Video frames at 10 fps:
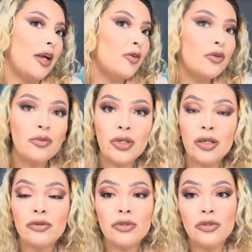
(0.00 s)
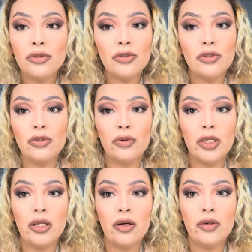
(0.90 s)
don't know what else to do to tone it
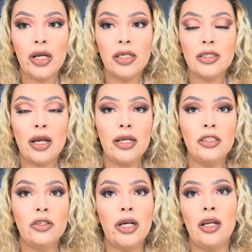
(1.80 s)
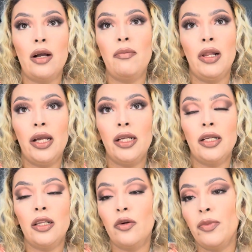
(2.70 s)
down, guys. I tried applying a
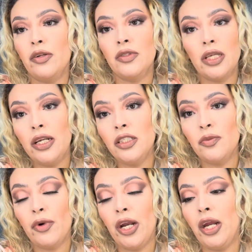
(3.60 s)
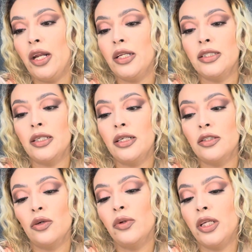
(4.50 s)
little bit of setting spray and it didn't
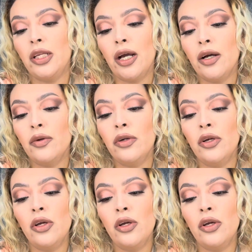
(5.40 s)
tone it down.